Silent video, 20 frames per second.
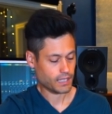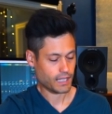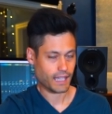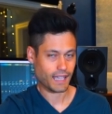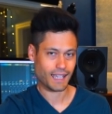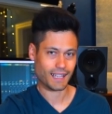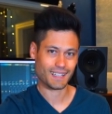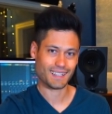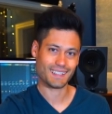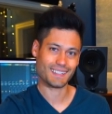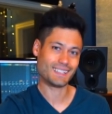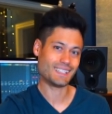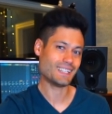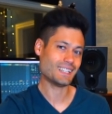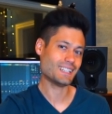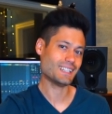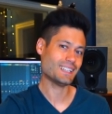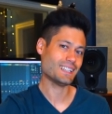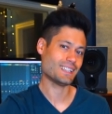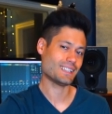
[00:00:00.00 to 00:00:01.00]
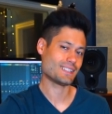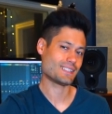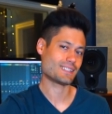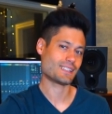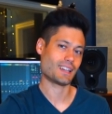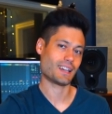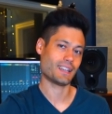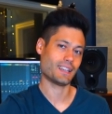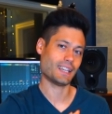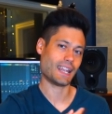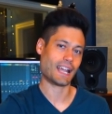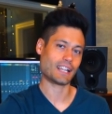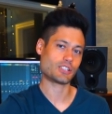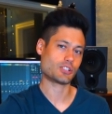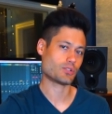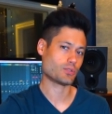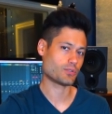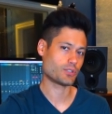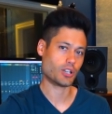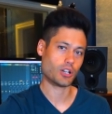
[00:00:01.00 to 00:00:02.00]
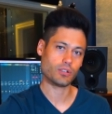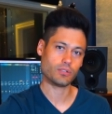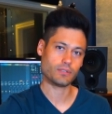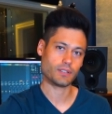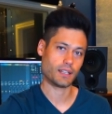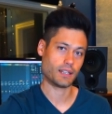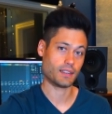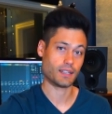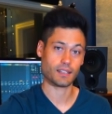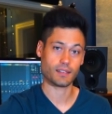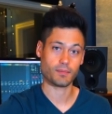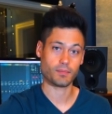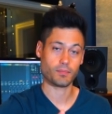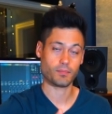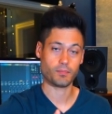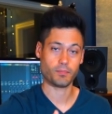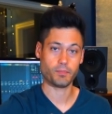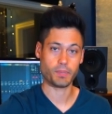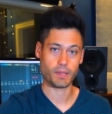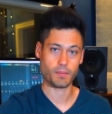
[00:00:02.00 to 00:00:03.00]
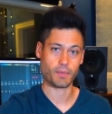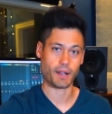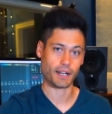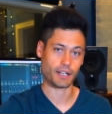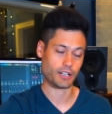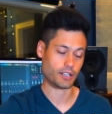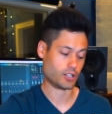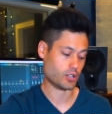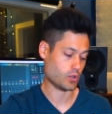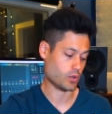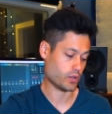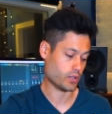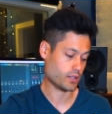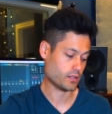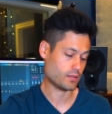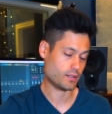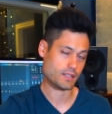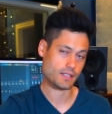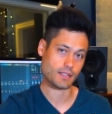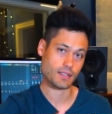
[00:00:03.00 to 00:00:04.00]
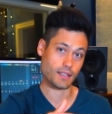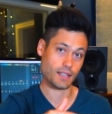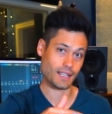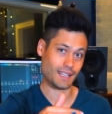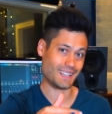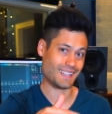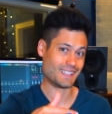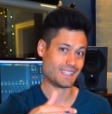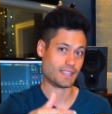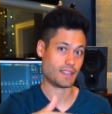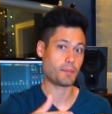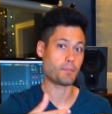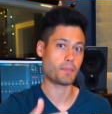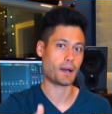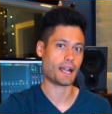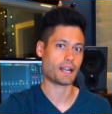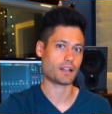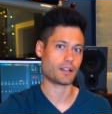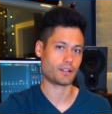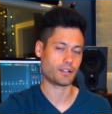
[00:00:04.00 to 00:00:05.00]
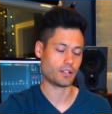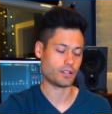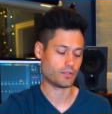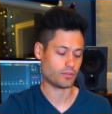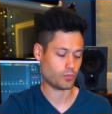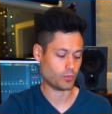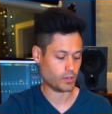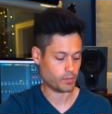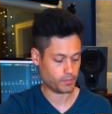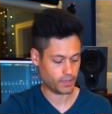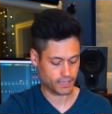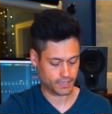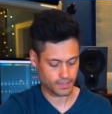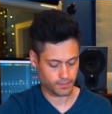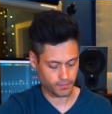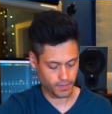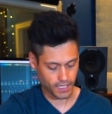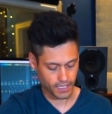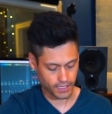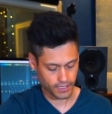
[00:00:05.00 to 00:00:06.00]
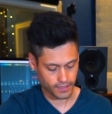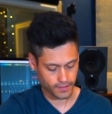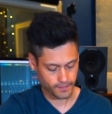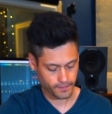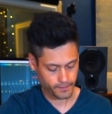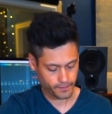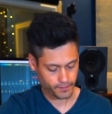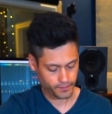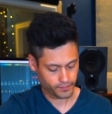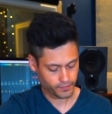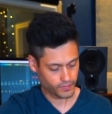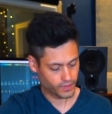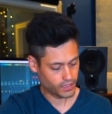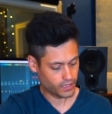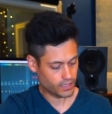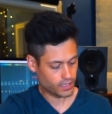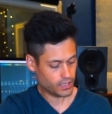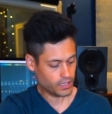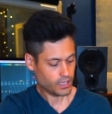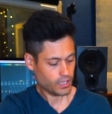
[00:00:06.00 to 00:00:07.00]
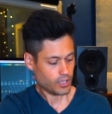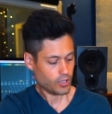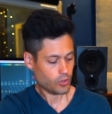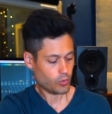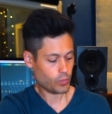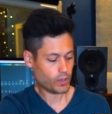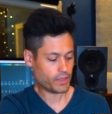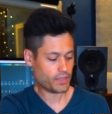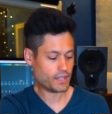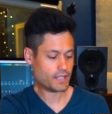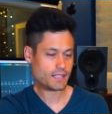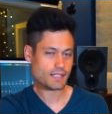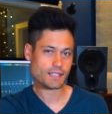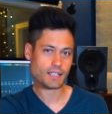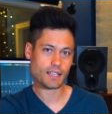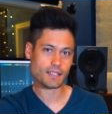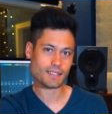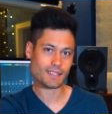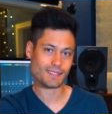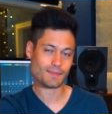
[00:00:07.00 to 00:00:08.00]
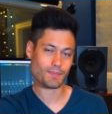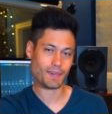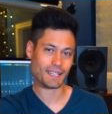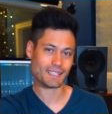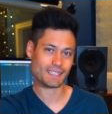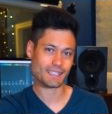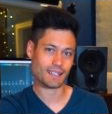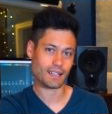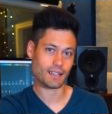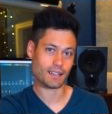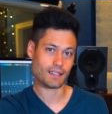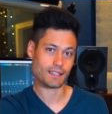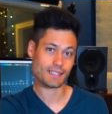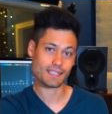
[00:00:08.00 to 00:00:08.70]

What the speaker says: and D is a natural note in the B minor chord. It is the minor note, what makes it minor. What this does is makes it a